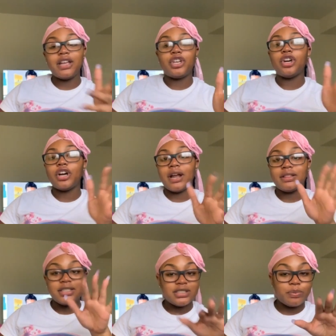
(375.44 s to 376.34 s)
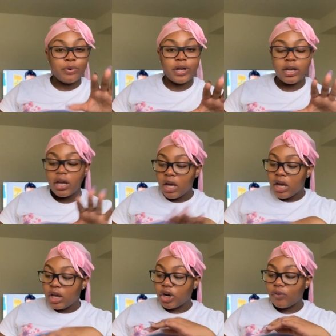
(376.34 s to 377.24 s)
You're at this point,
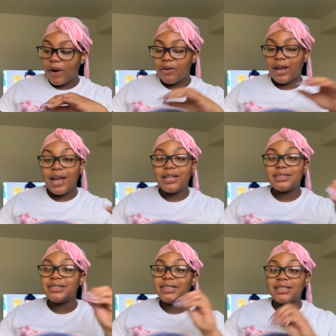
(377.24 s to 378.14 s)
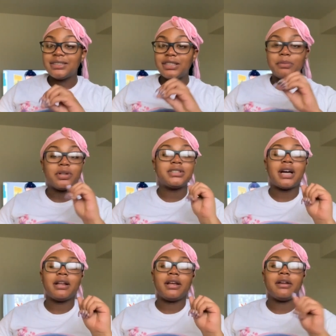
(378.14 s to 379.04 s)
you're around 8 to 10 centimeters
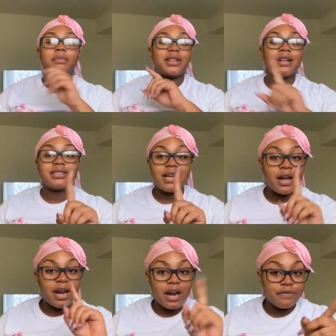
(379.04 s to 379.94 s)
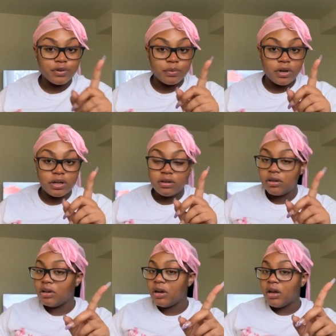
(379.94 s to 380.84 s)
dilated, but that's not everyone.
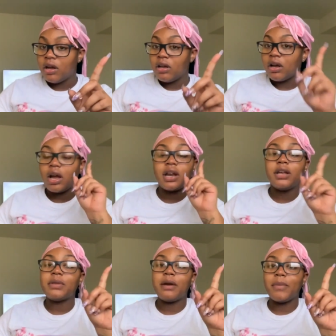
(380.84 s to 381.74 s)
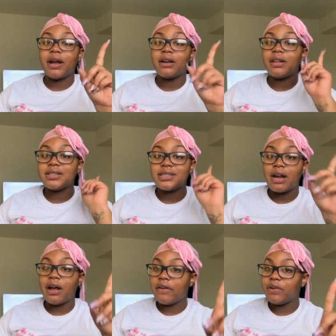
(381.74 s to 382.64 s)
I gotta keep that in mind. That's
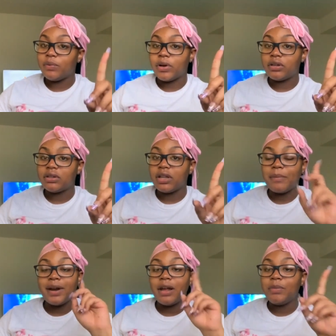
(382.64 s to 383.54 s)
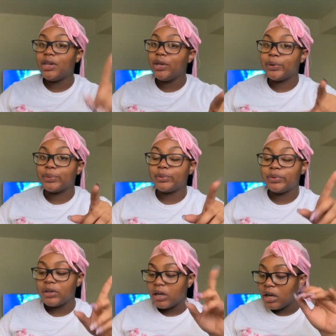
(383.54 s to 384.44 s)
not everyone. That might not be you.
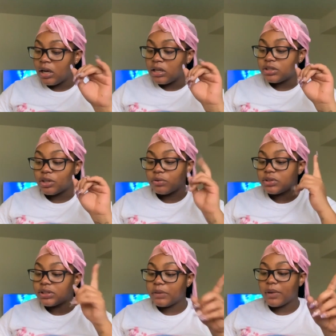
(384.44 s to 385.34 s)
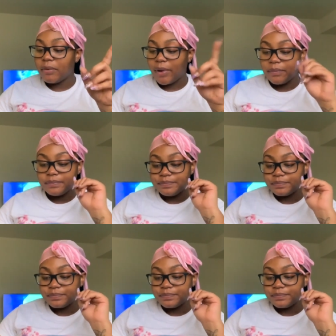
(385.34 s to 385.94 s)
So just keep that in mind.